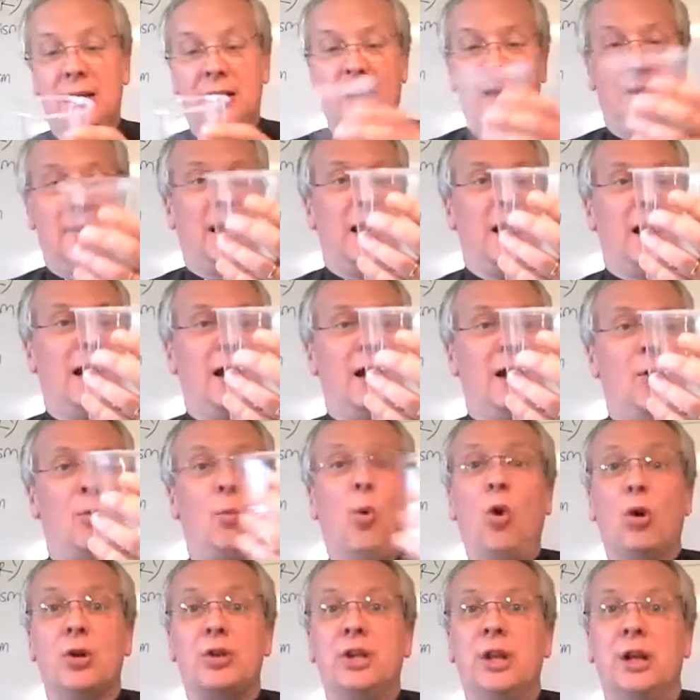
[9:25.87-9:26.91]

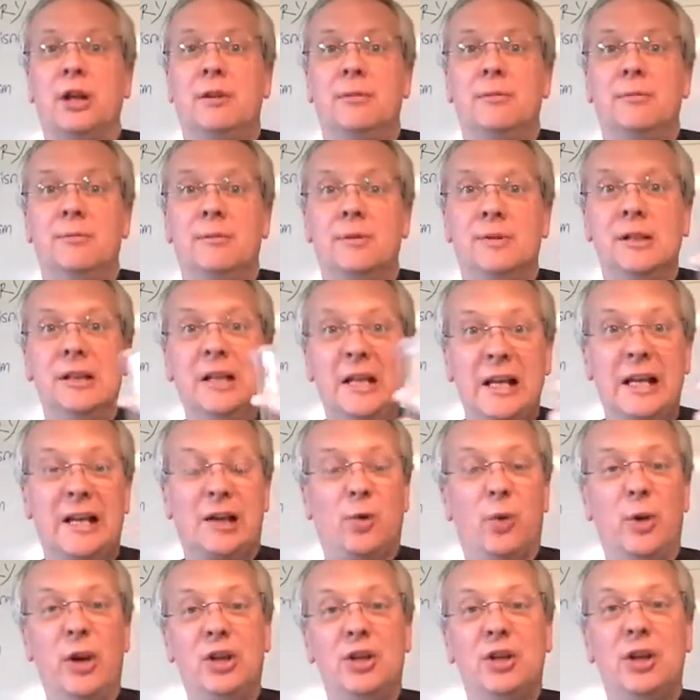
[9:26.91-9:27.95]
water,
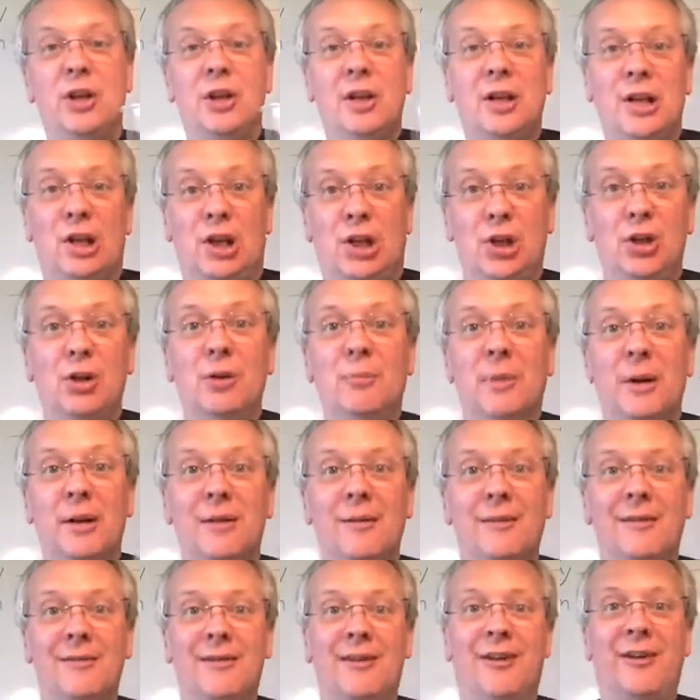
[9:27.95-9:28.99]
liquid
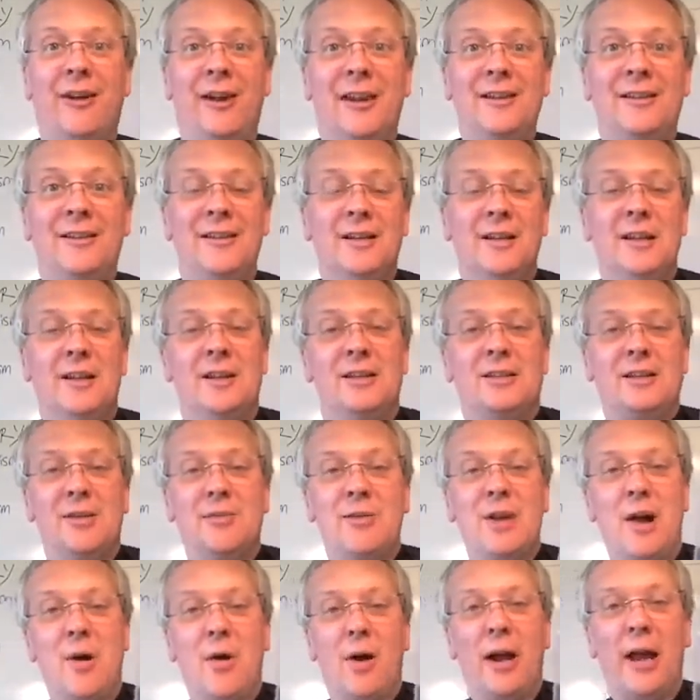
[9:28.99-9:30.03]
human. All right. So
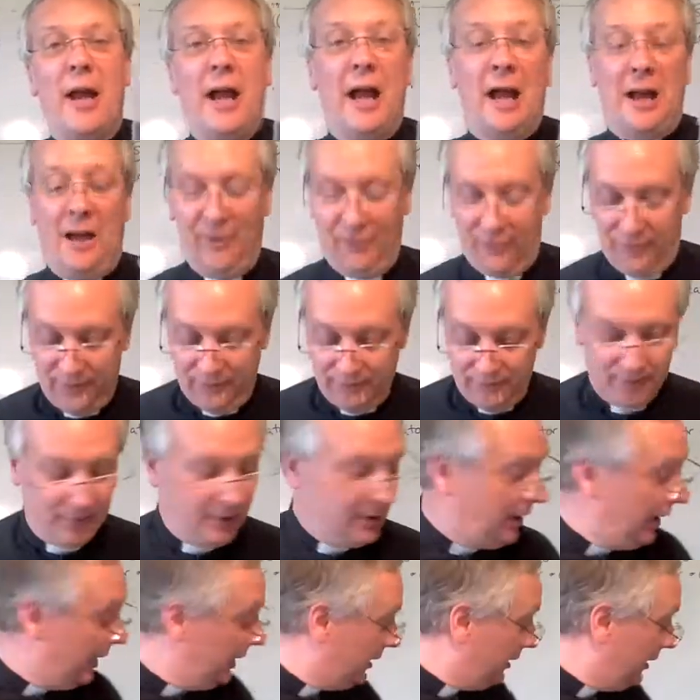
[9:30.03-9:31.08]
now I have
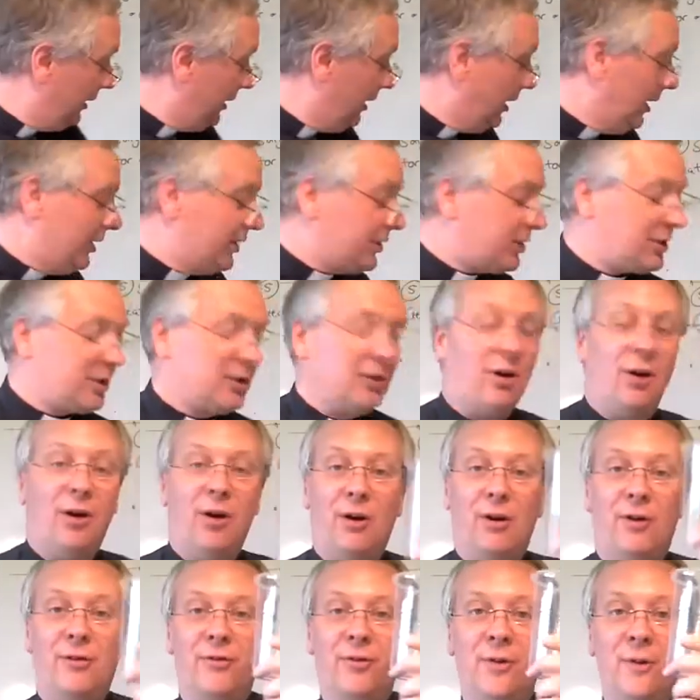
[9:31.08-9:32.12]
a glass
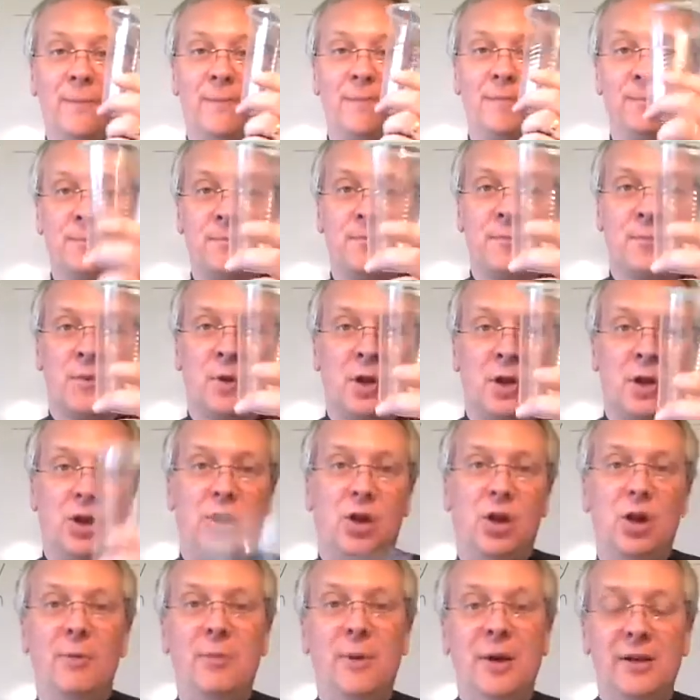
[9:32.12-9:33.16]
of
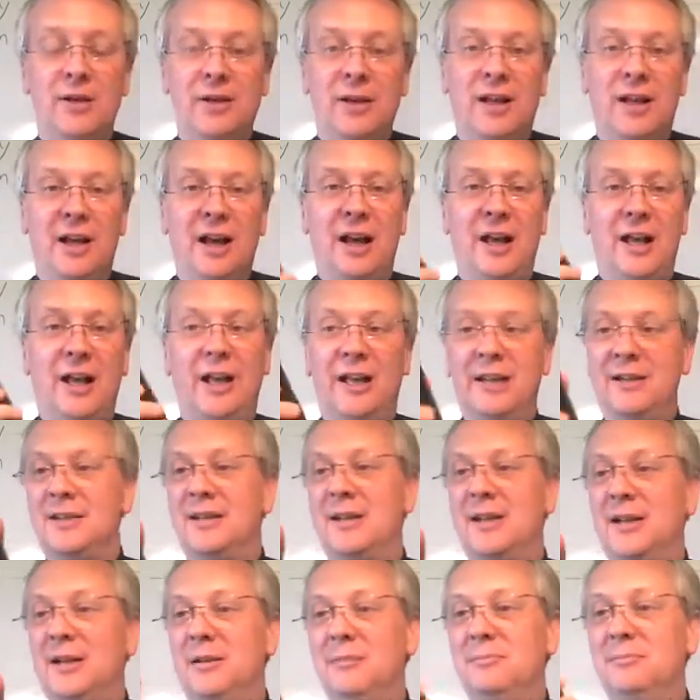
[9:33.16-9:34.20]
human
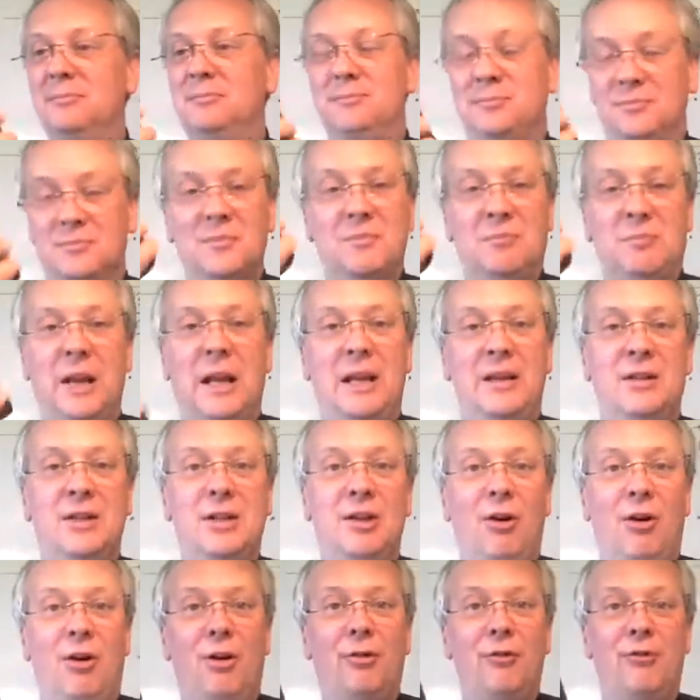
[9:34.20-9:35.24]
and
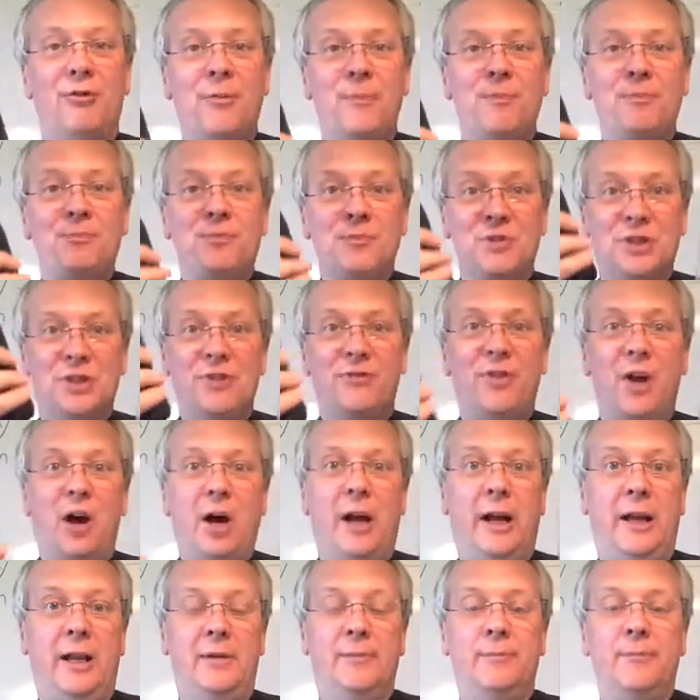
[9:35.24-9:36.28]
plenty of
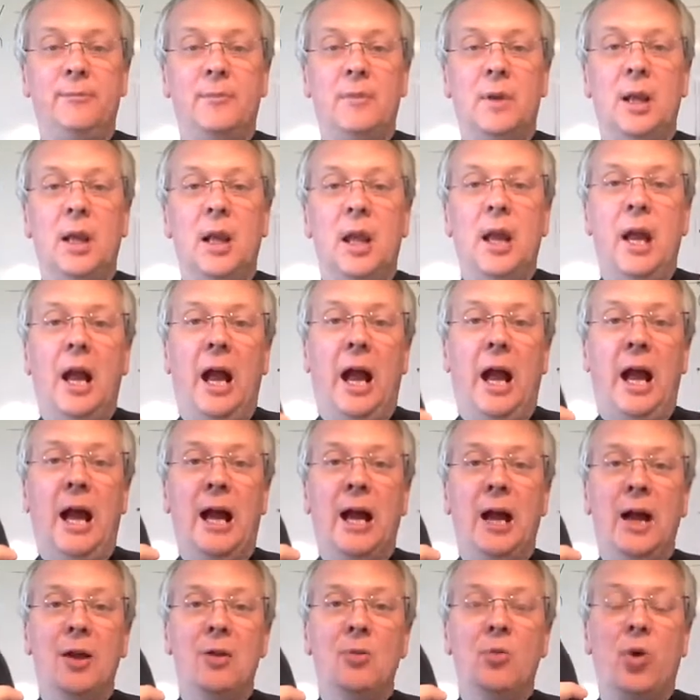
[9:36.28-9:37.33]
divine.
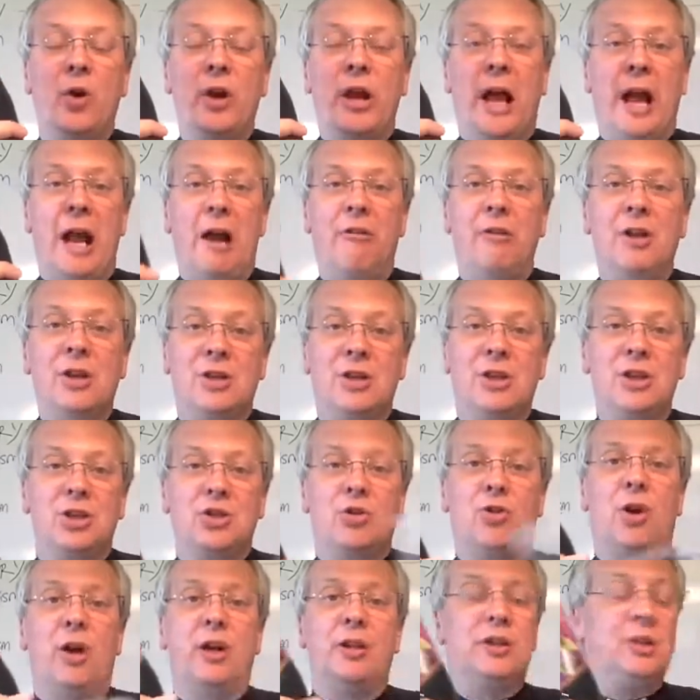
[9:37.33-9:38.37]
And what Arius is
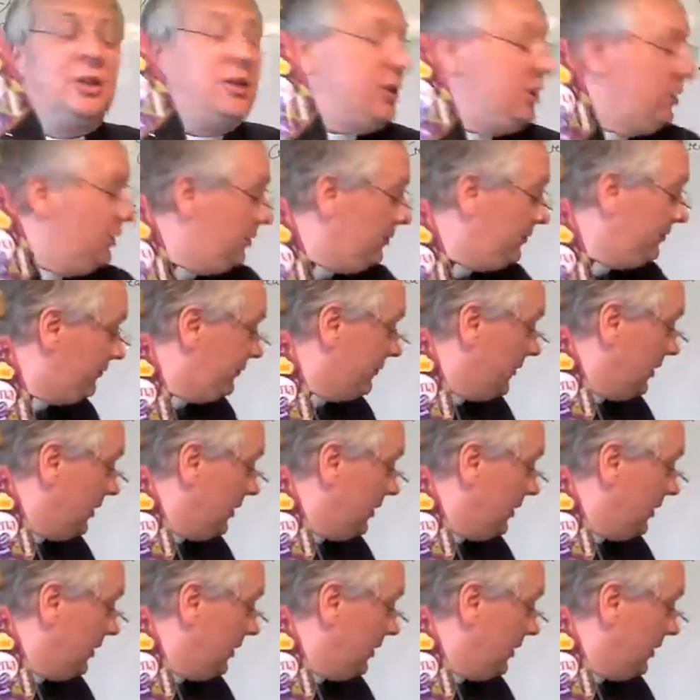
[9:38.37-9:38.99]
trying to do